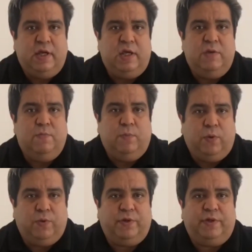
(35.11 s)
in
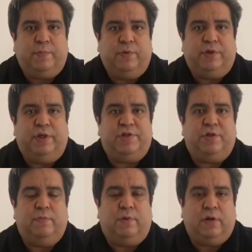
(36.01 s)
both the
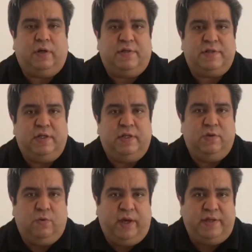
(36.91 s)
potential markets in the
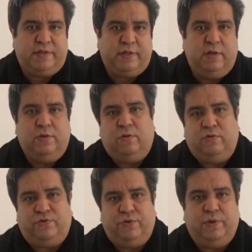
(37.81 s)
U S and
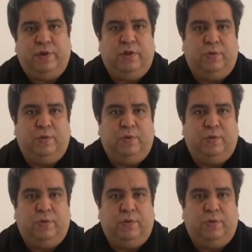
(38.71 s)
also in